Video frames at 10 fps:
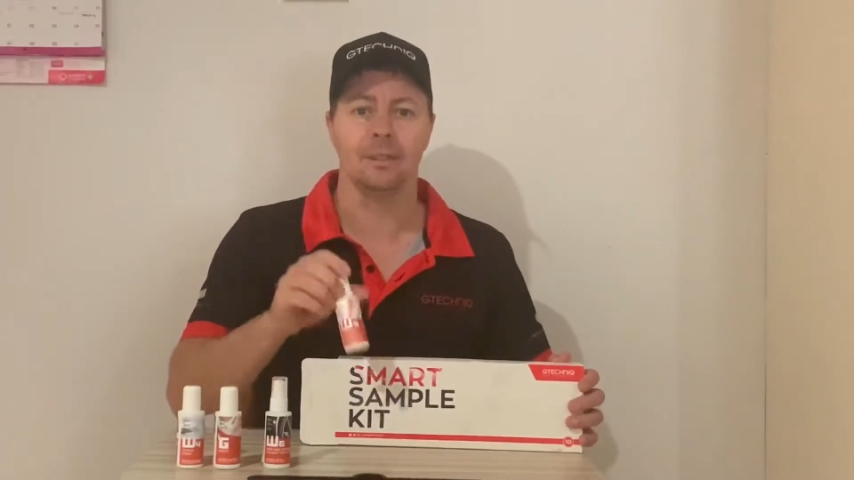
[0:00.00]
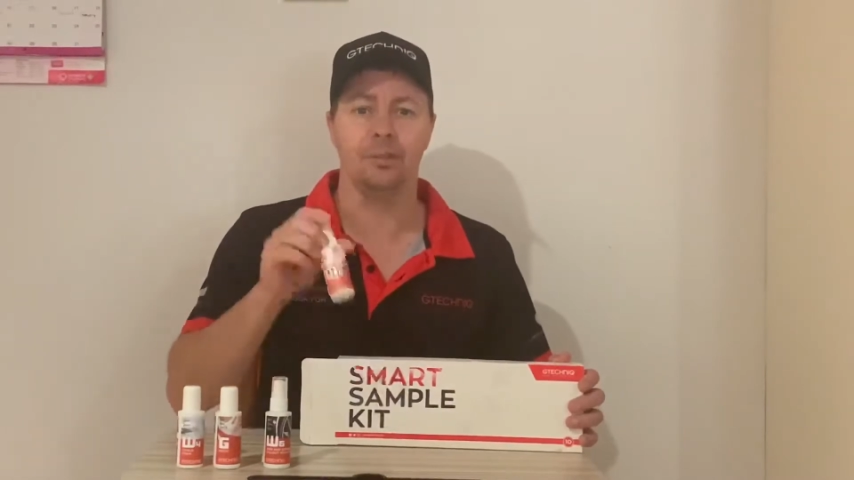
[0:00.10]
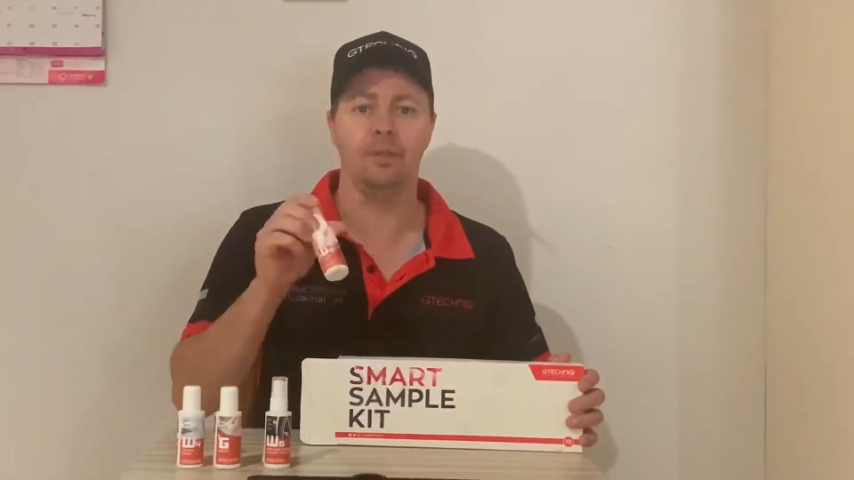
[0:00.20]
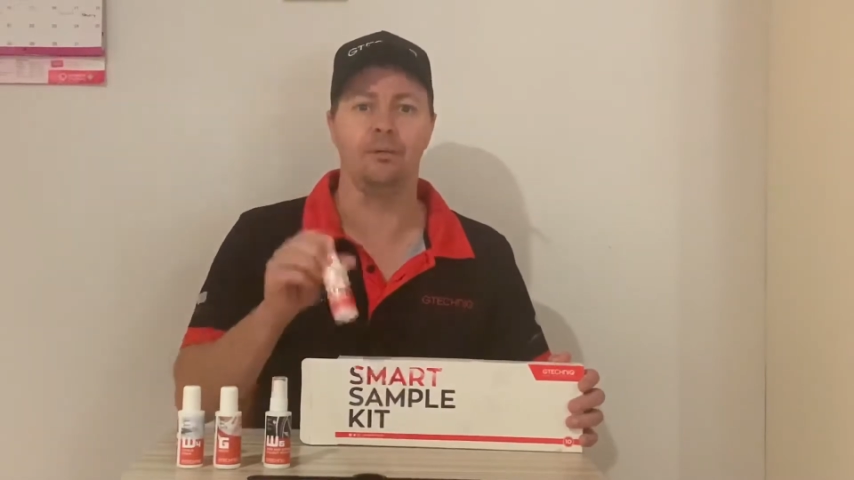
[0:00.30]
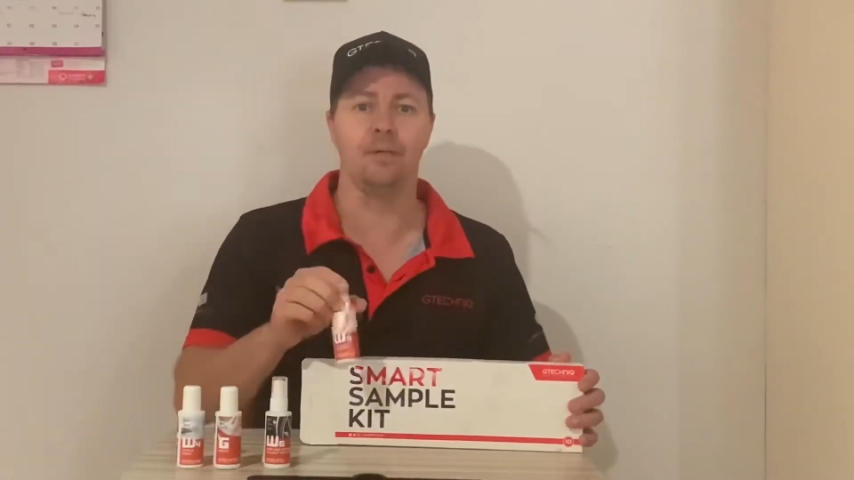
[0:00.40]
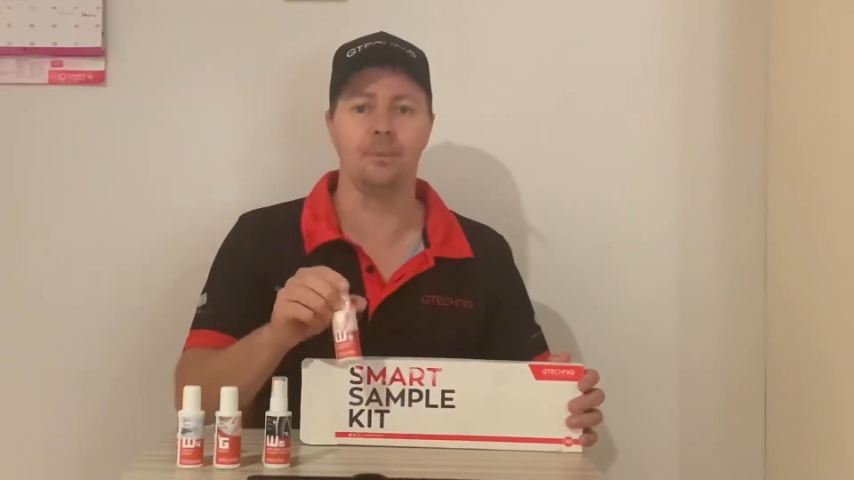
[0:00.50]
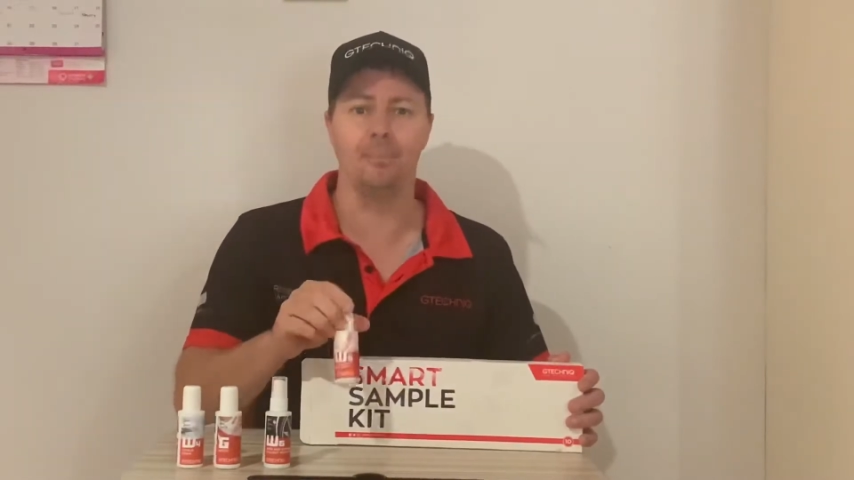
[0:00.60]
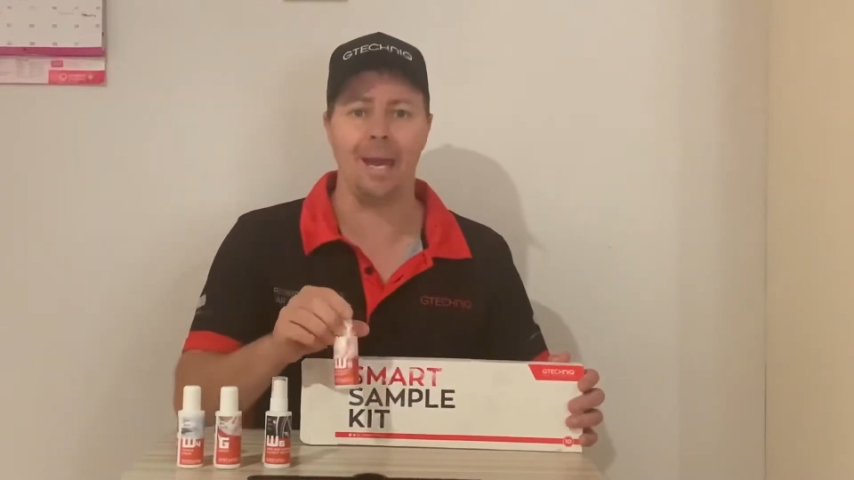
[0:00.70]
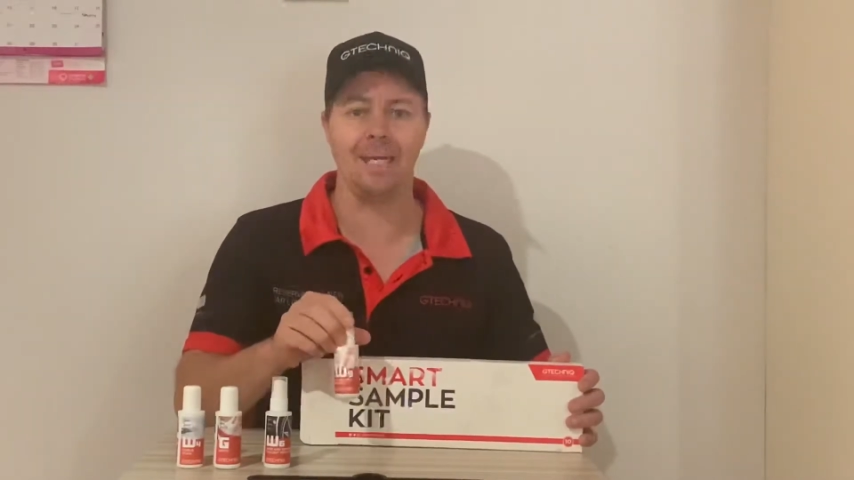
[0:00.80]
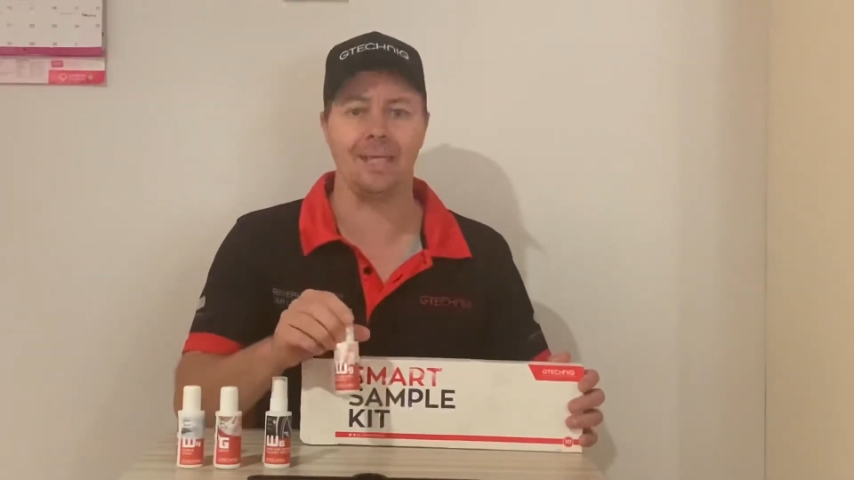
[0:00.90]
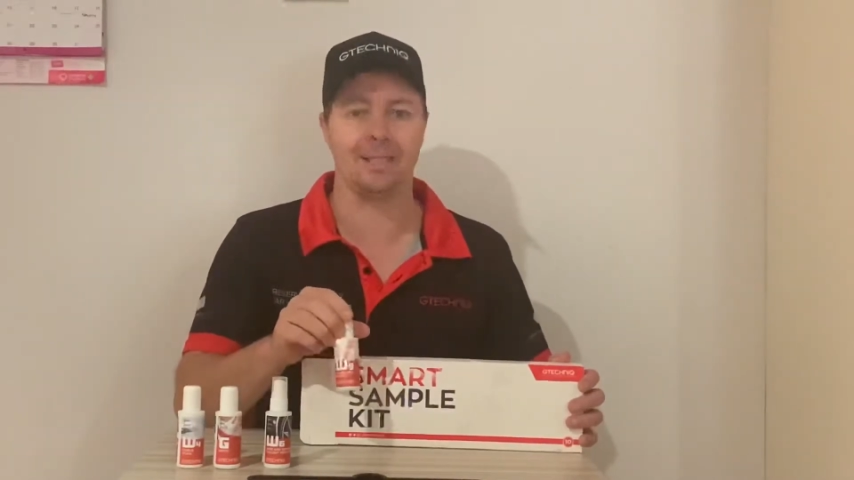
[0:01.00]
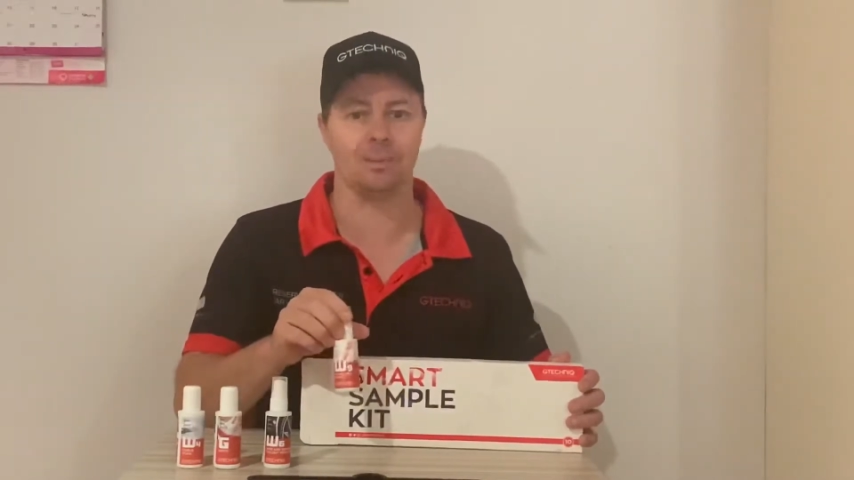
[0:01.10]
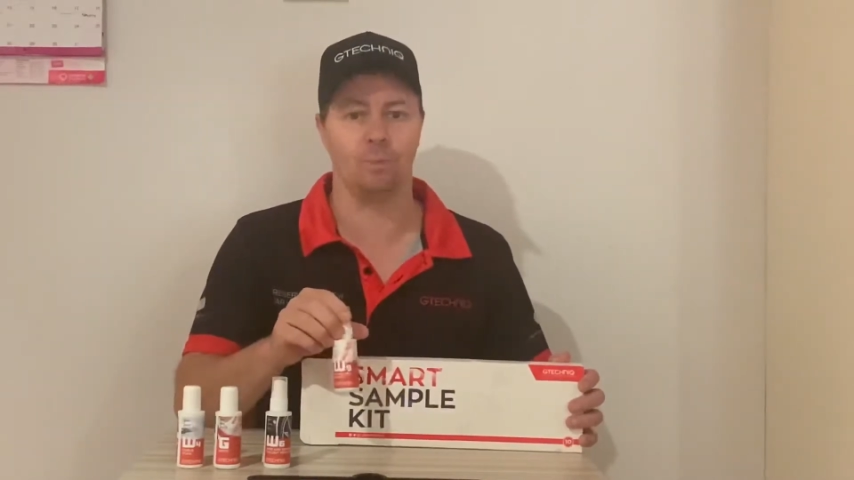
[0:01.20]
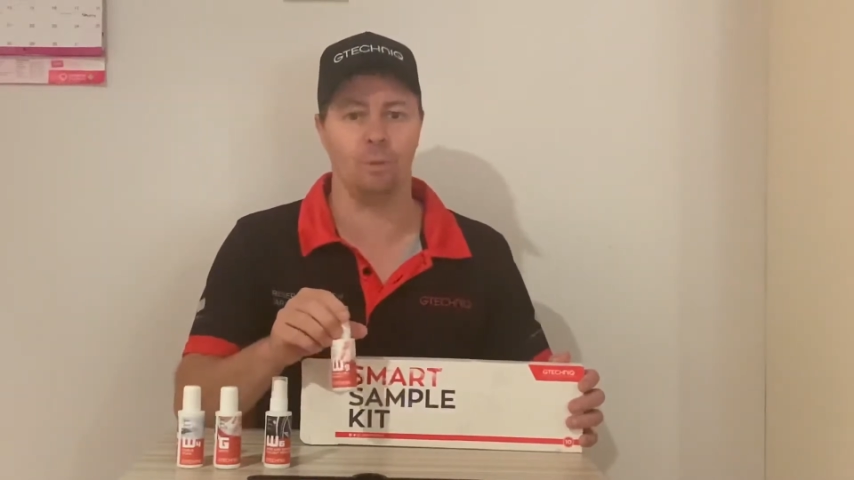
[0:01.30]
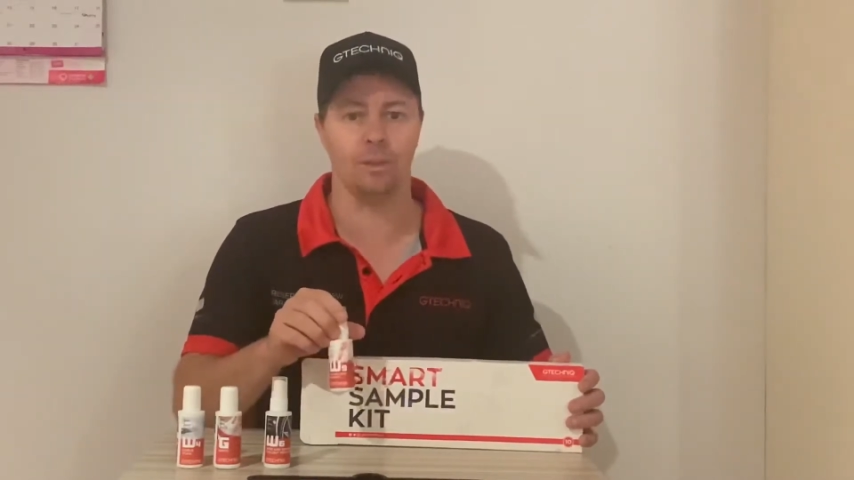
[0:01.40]
you may get
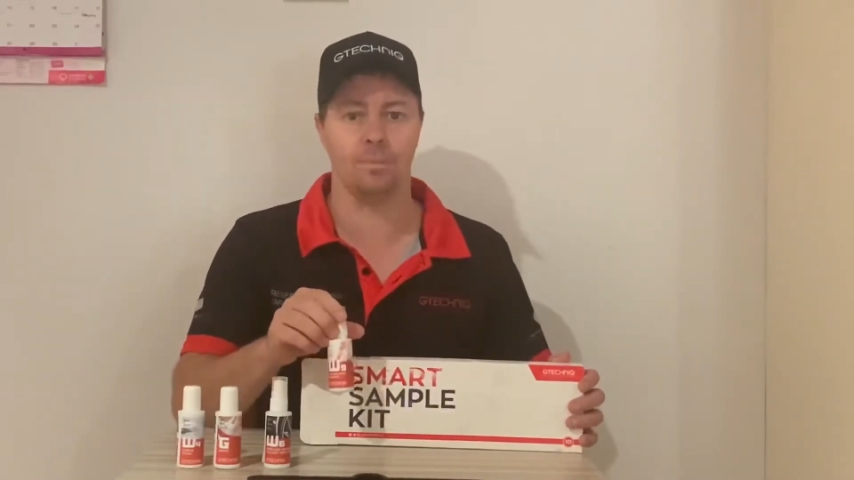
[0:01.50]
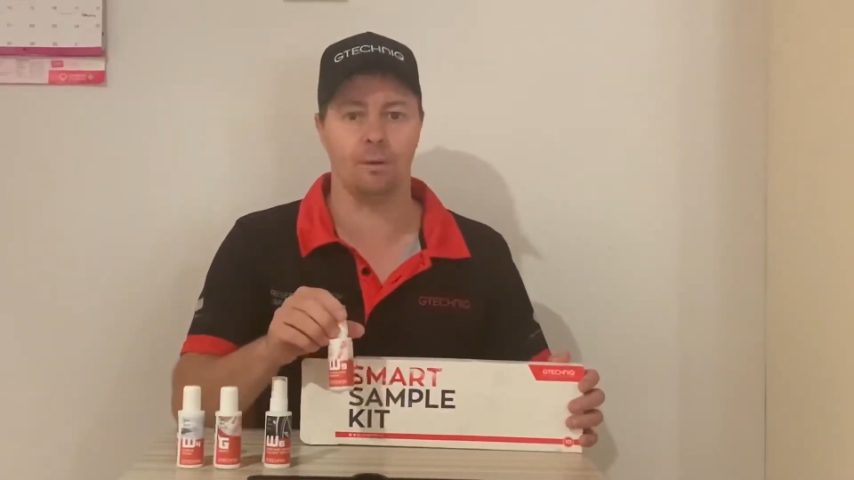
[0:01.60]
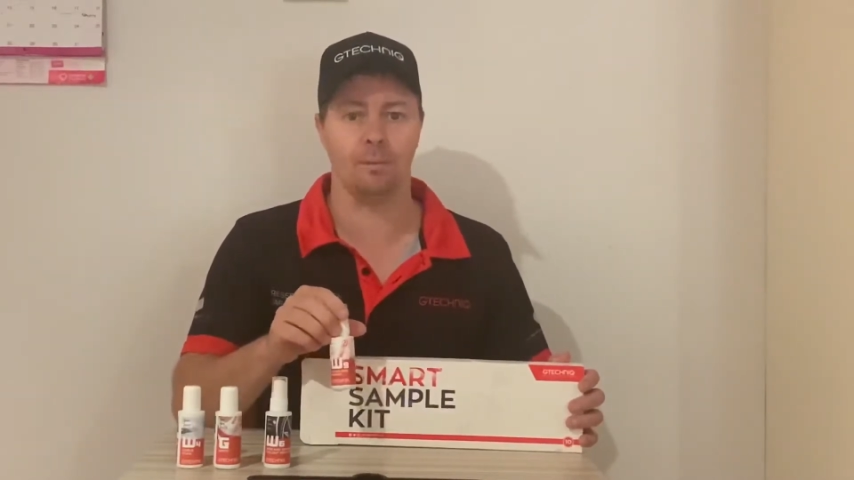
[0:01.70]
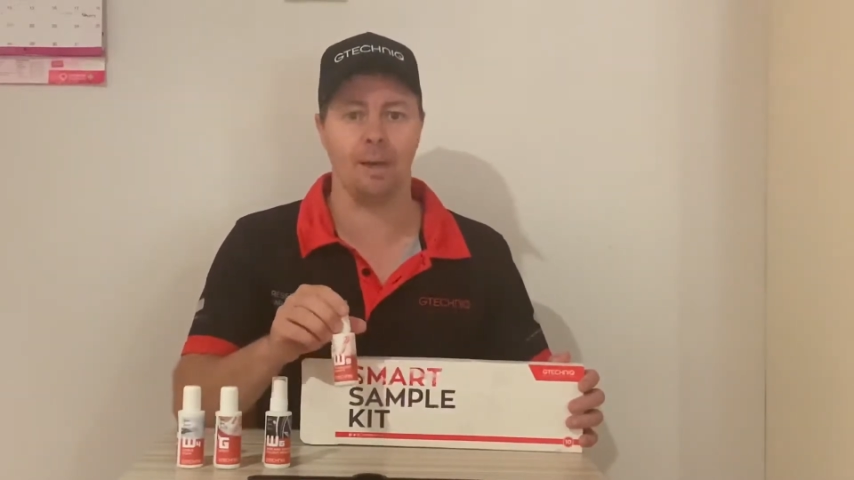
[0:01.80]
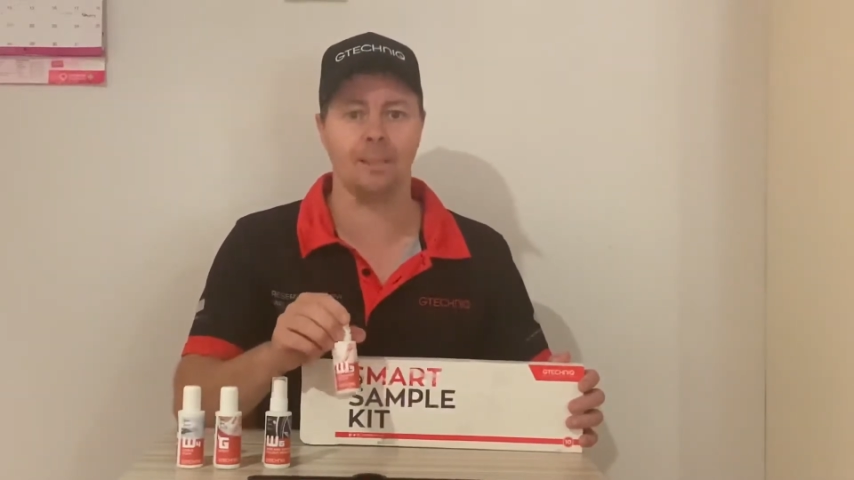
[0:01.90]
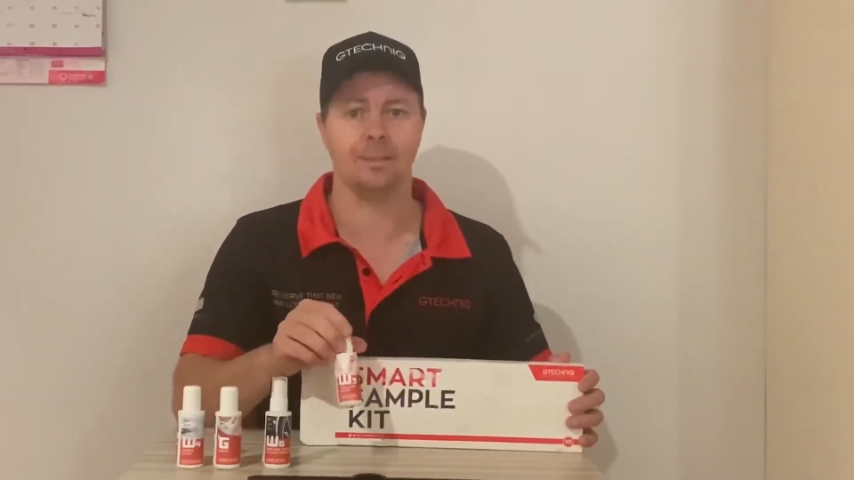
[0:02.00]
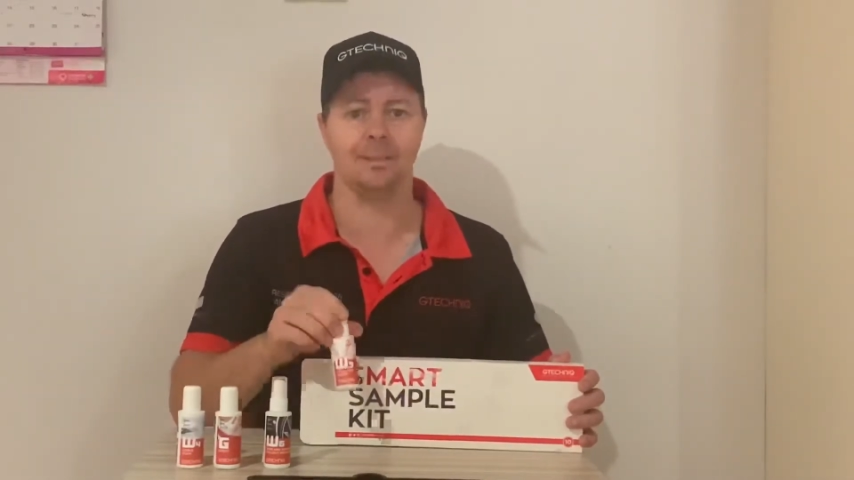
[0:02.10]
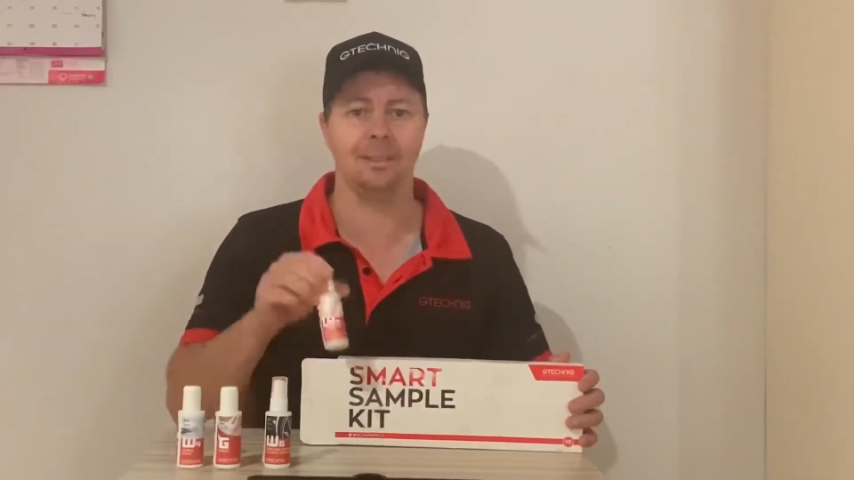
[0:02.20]
some water spot marks.